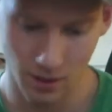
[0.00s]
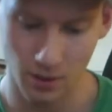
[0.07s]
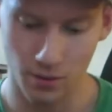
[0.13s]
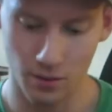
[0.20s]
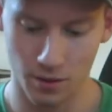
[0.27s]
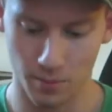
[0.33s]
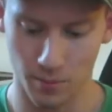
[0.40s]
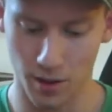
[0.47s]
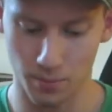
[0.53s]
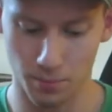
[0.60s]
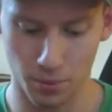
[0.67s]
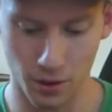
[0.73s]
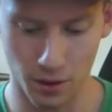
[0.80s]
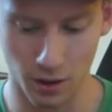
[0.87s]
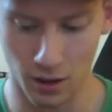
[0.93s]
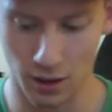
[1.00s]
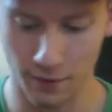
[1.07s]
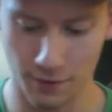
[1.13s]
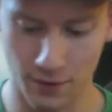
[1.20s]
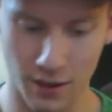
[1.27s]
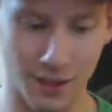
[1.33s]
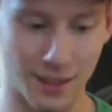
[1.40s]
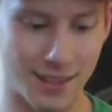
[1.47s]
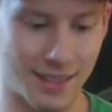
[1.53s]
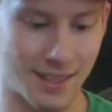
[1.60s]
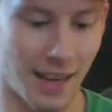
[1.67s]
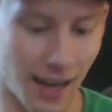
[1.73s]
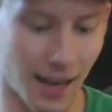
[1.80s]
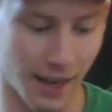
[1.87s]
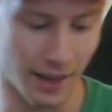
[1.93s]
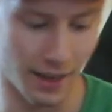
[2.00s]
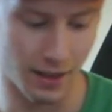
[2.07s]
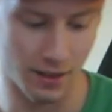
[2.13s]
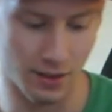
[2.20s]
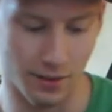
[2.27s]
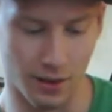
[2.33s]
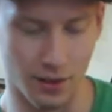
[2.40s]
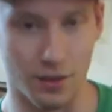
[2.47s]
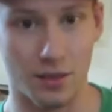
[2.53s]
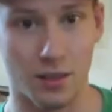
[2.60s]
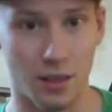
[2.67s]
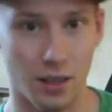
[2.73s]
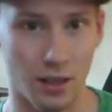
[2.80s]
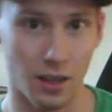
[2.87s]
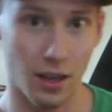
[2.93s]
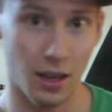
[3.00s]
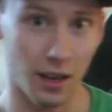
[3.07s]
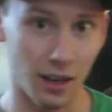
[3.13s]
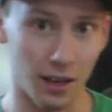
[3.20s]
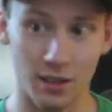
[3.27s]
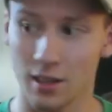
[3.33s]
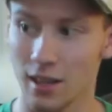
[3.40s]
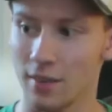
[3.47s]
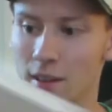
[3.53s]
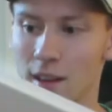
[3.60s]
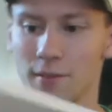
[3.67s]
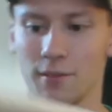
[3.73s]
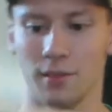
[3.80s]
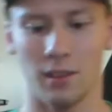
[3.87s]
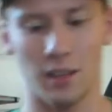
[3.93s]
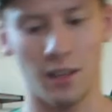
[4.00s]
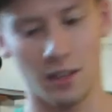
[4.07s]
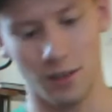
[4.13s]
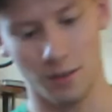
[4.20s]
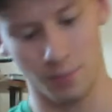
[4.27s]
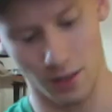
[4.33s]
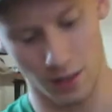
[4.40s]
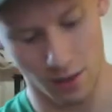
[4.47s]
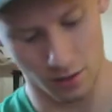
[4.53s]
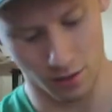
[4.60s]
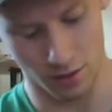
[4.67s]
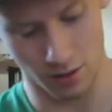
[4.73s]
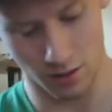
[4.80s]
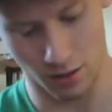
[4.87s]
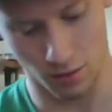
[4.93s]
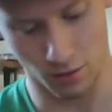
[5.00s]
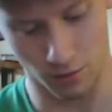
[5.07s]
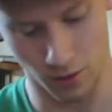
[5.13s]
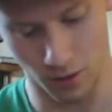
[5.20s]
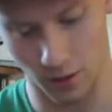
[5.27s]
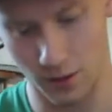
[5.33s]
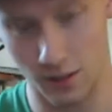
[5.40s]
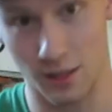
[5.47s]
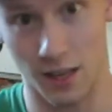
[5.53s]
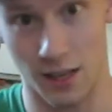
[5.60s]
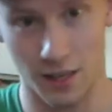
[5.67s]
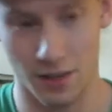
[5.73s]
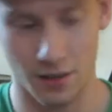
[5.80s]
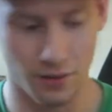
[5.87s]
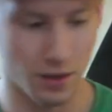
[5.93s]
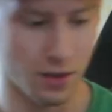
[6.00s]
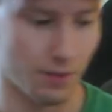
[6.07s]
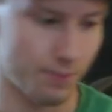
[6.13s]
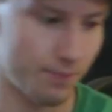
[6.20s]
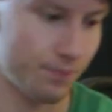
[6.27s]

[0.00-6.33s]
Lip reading: which I'm gonna put off to the side because gotta save that for later. But here's the overall size of it.